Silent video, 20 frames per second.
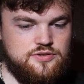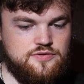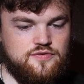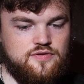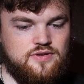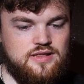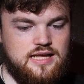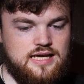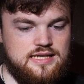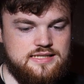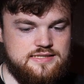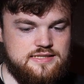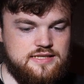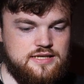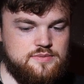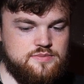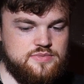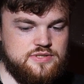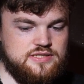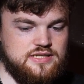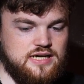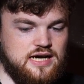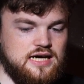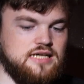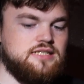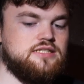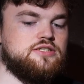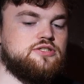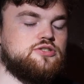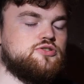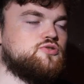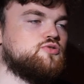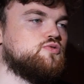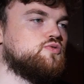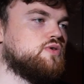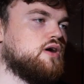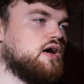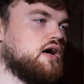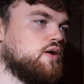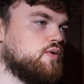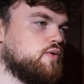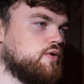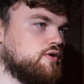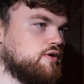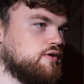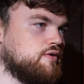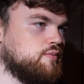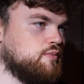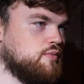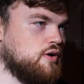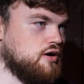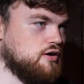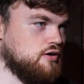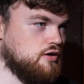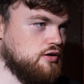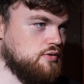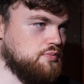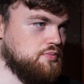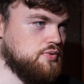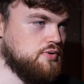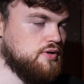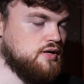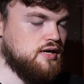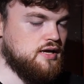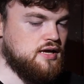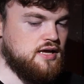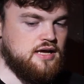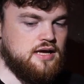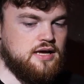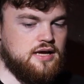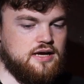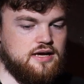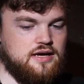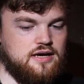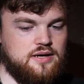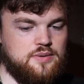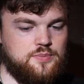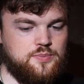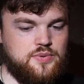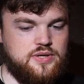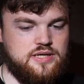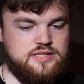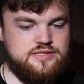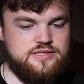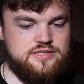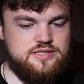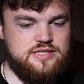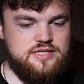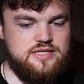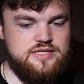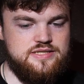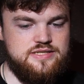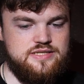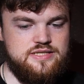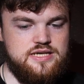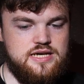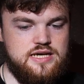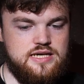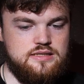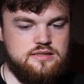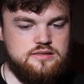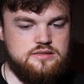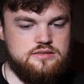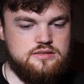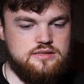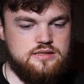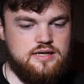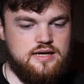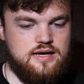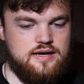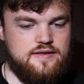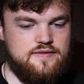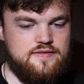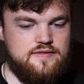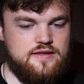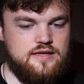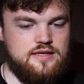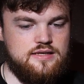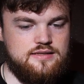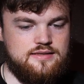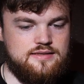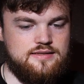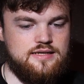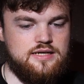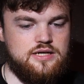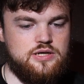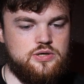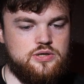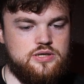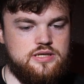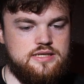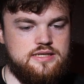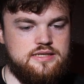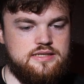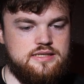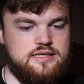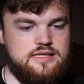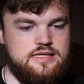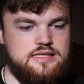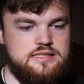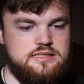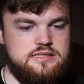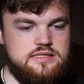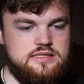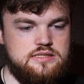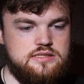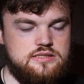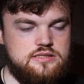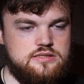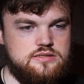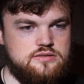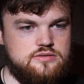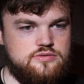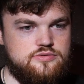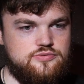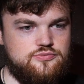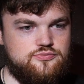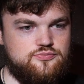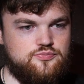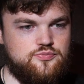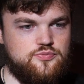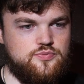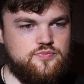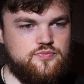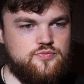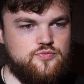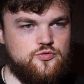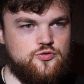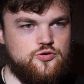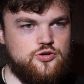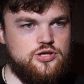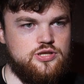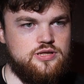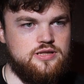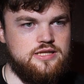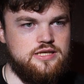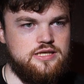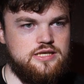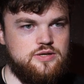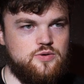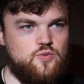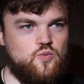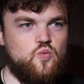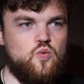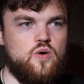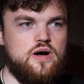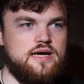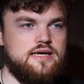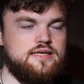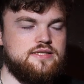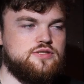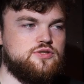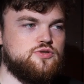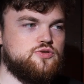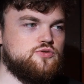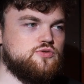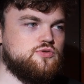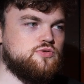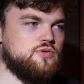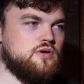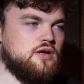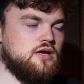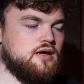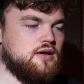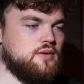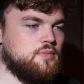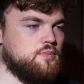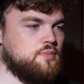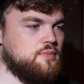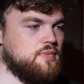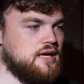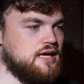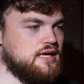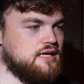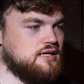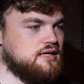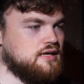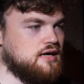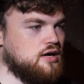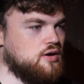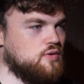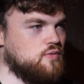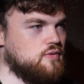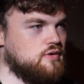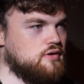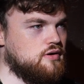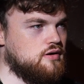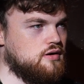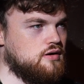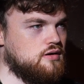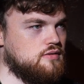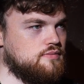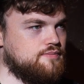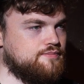class names added to our markup, but in the end, I think there isn't really way to make our